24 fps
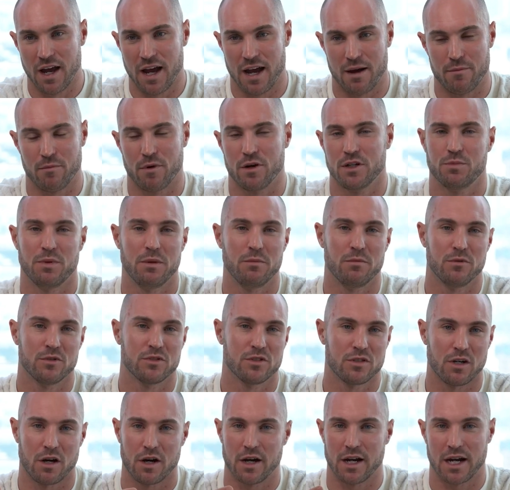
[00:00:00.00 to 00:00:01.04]
And most people
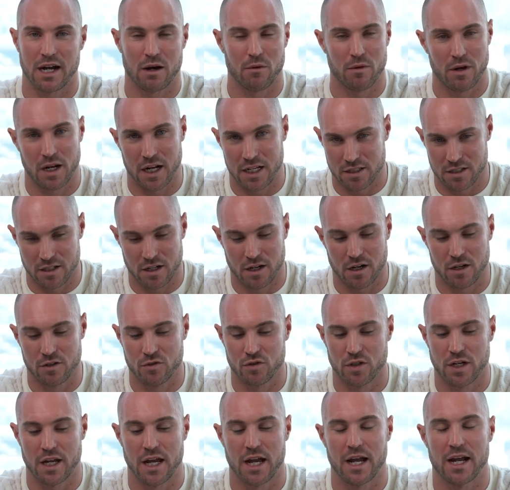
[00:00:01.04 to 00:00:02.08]
starting out with less than
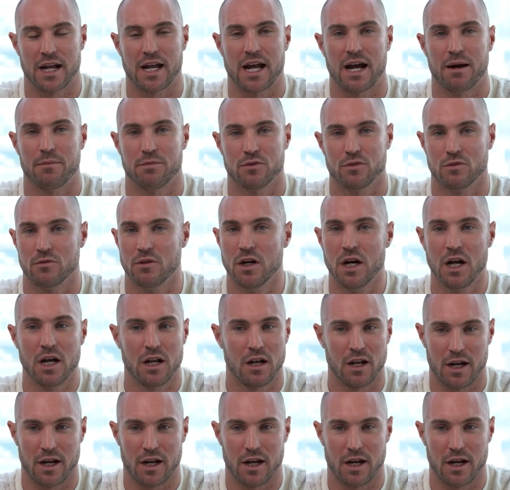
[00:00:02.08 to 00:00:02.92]
100k of capital,